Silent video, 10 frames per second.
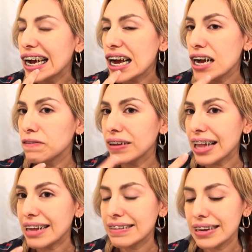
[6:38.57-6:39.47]
of
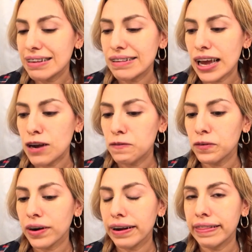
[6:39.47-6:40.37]
elastics, and
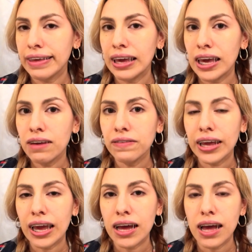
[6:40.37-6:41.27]
for the
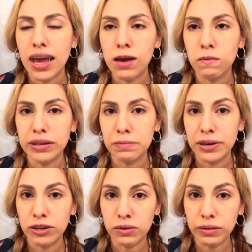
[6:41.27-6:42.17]
evening he wants me
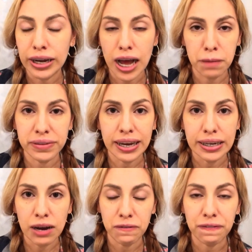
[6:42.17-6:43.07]
to do an upside
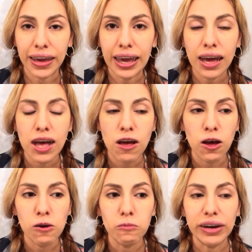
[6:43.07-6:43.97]
down V,
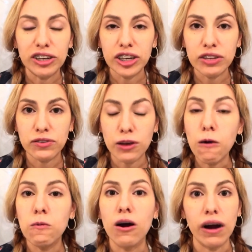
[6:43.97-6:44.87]
which is
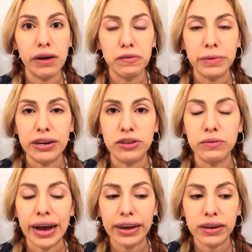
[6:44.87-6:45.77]
so hard for me to do.
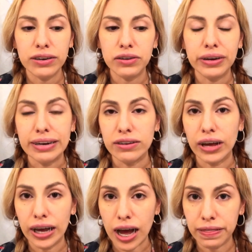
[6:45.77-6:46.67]
I couldn't do it until
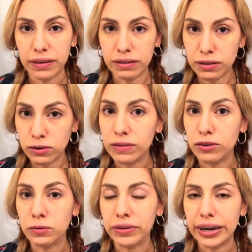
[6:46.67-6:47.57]
I got the
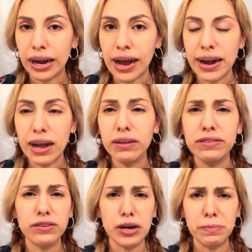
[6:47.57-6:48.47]
tool that I got, and I'll
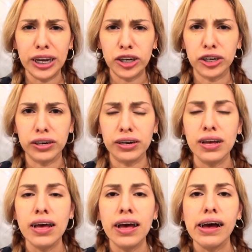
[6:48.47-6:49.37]
insert a picture
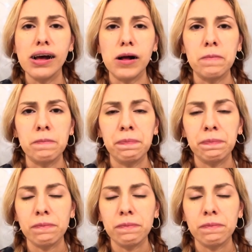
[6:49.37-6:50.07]
of